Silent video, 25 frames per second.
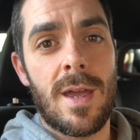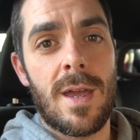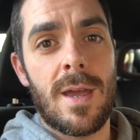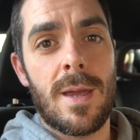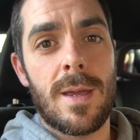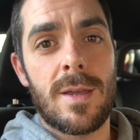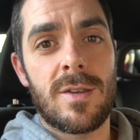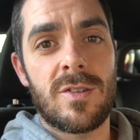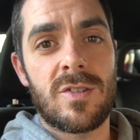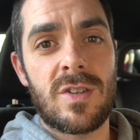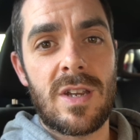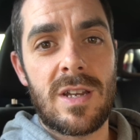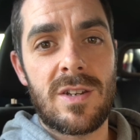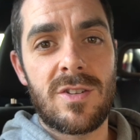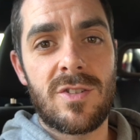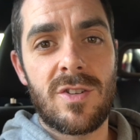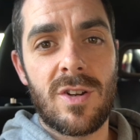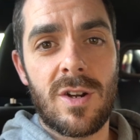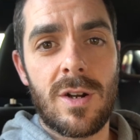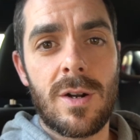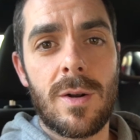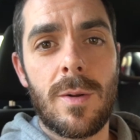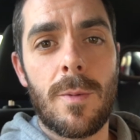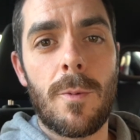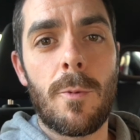
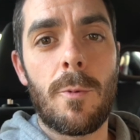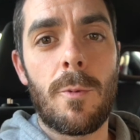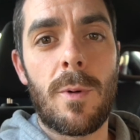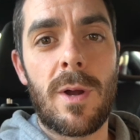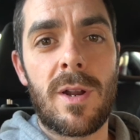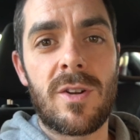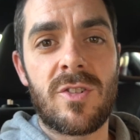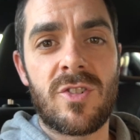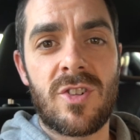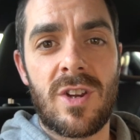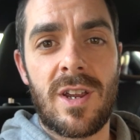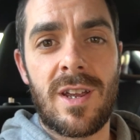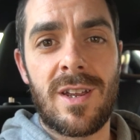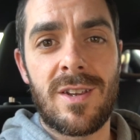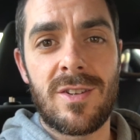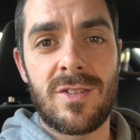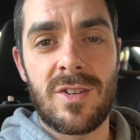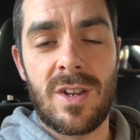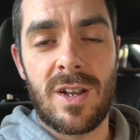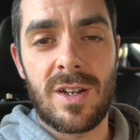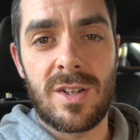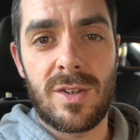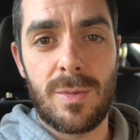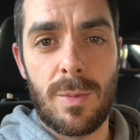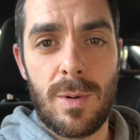sensor, which is
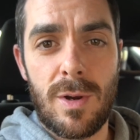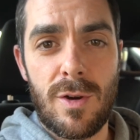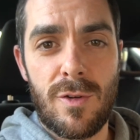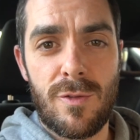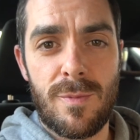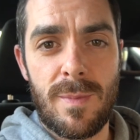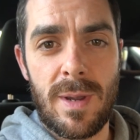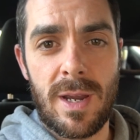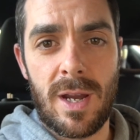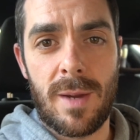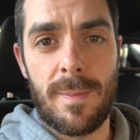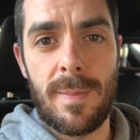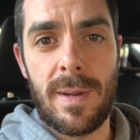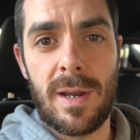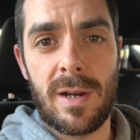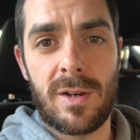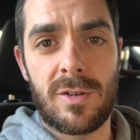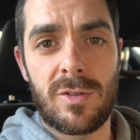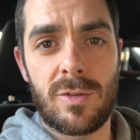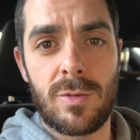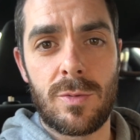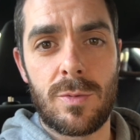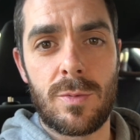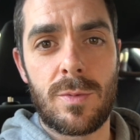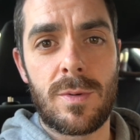a 12
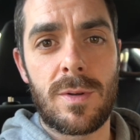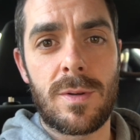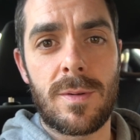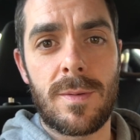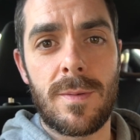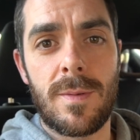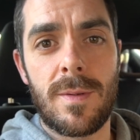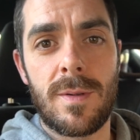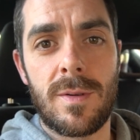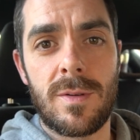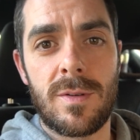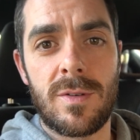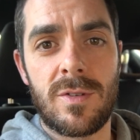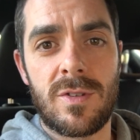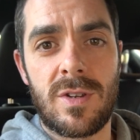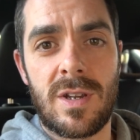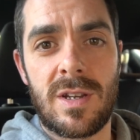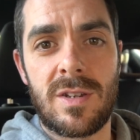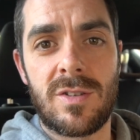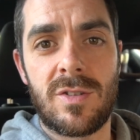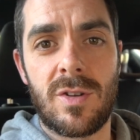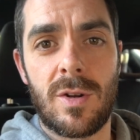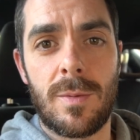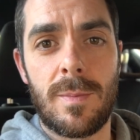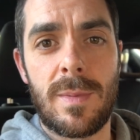megapixel
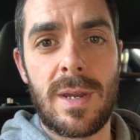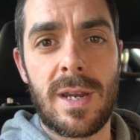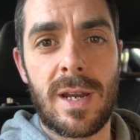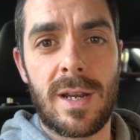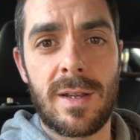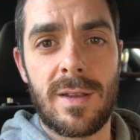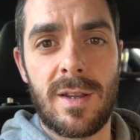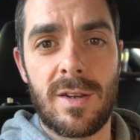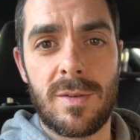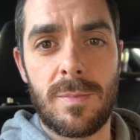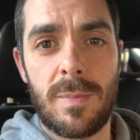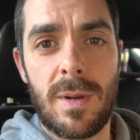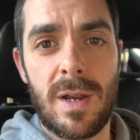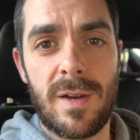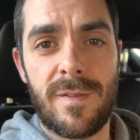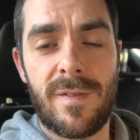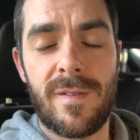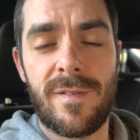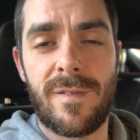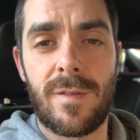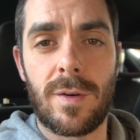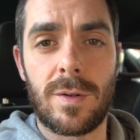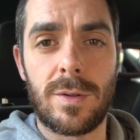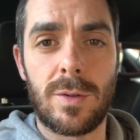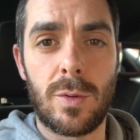sensor, making this perfect
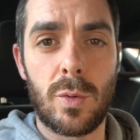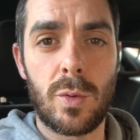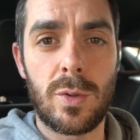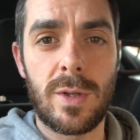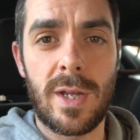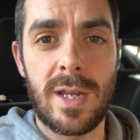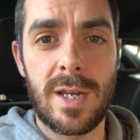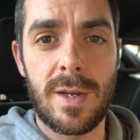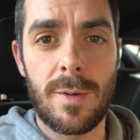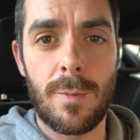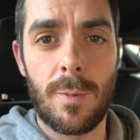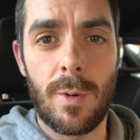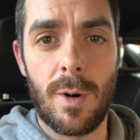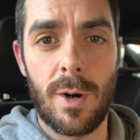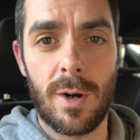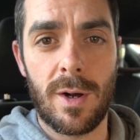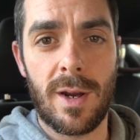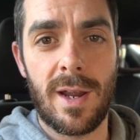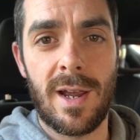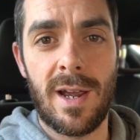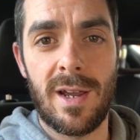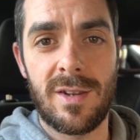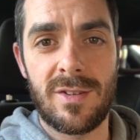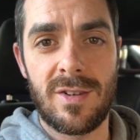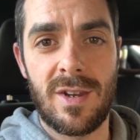for low light work,
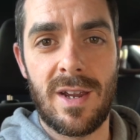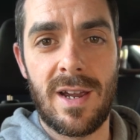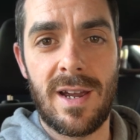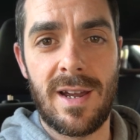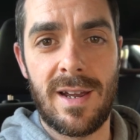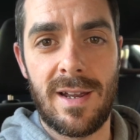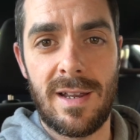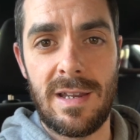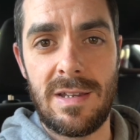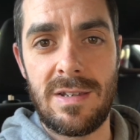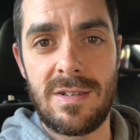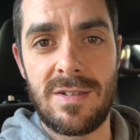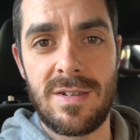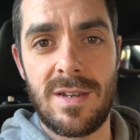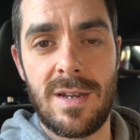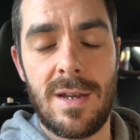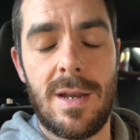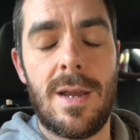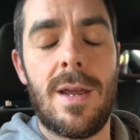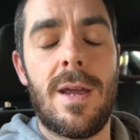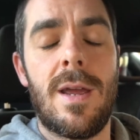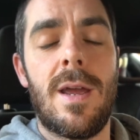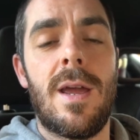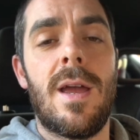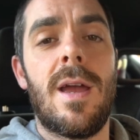as it has
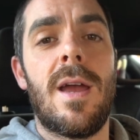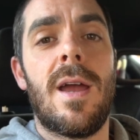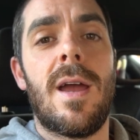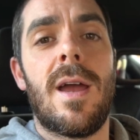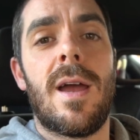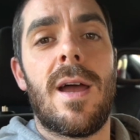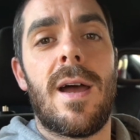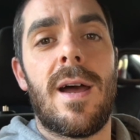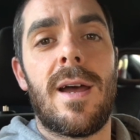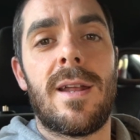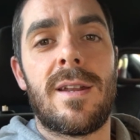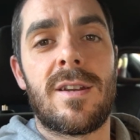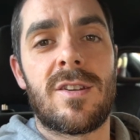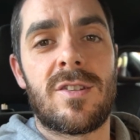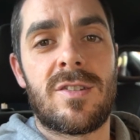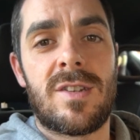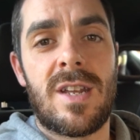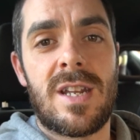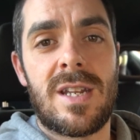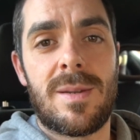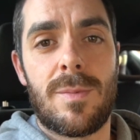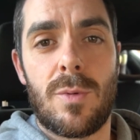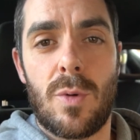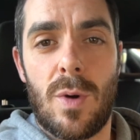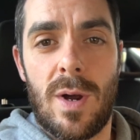an
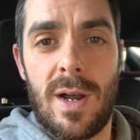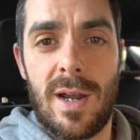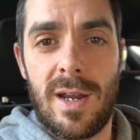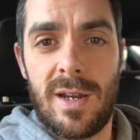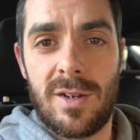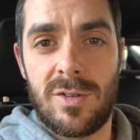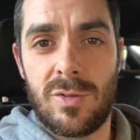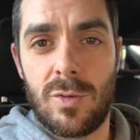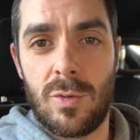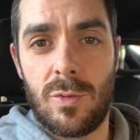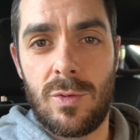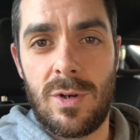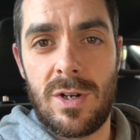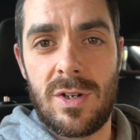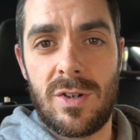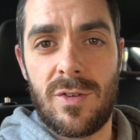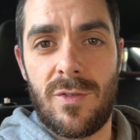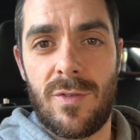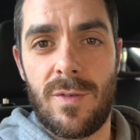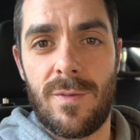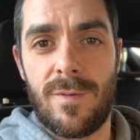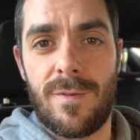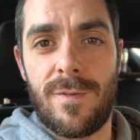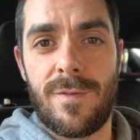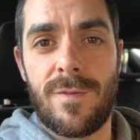extendable ISO range
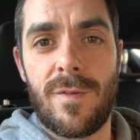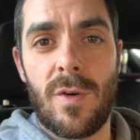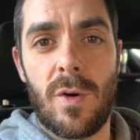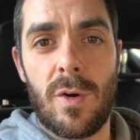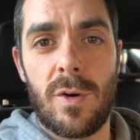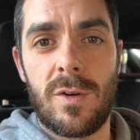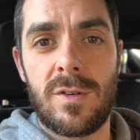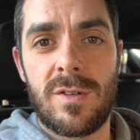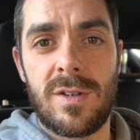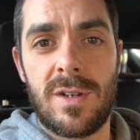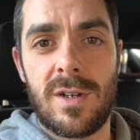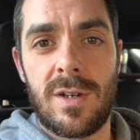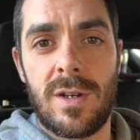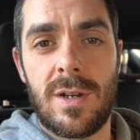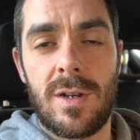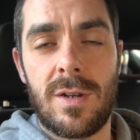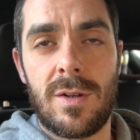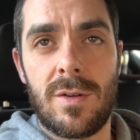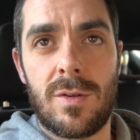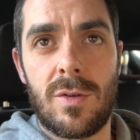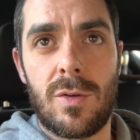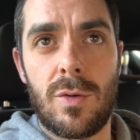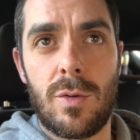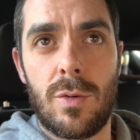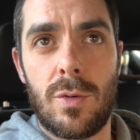from 40
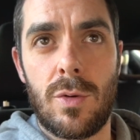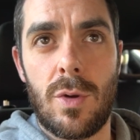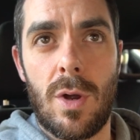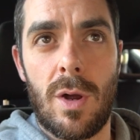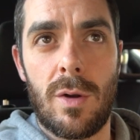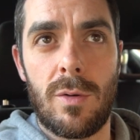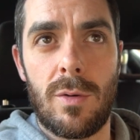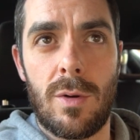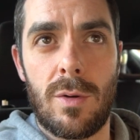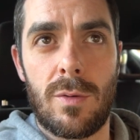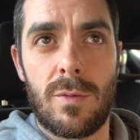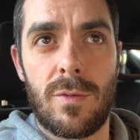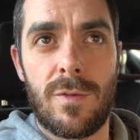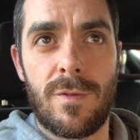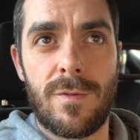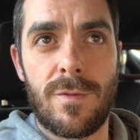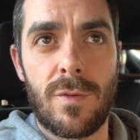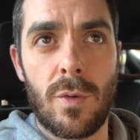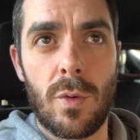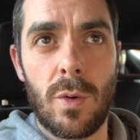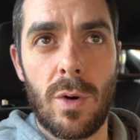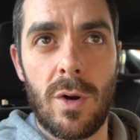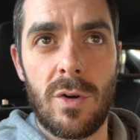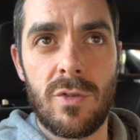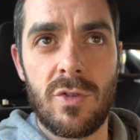to around
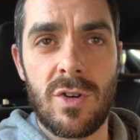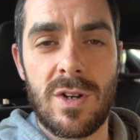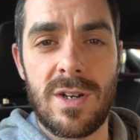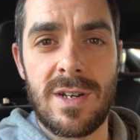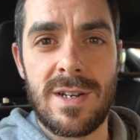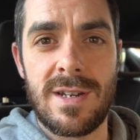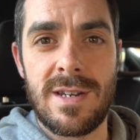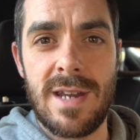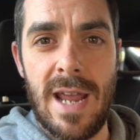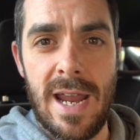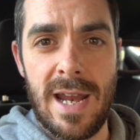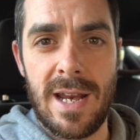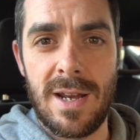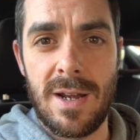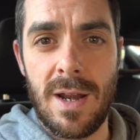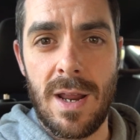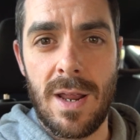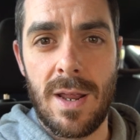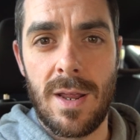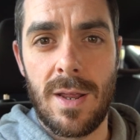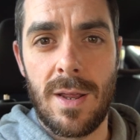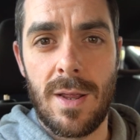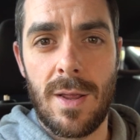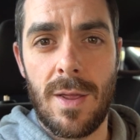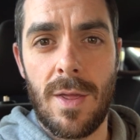
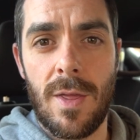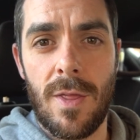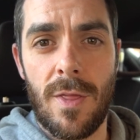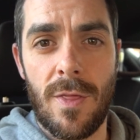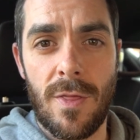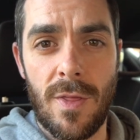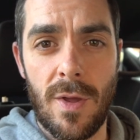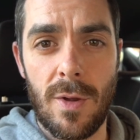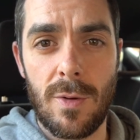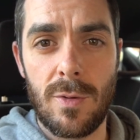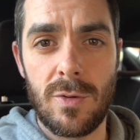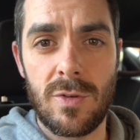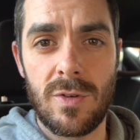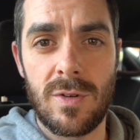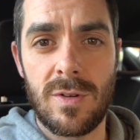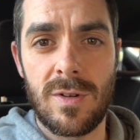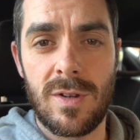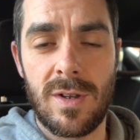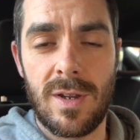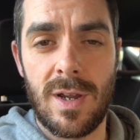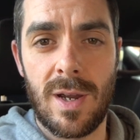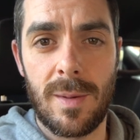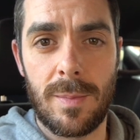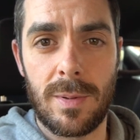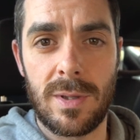409,000,
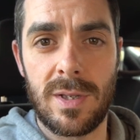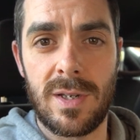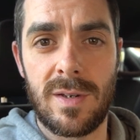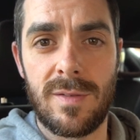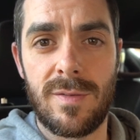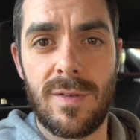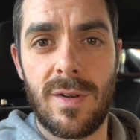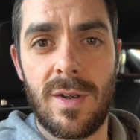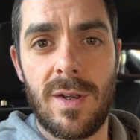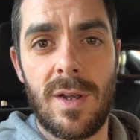I believe.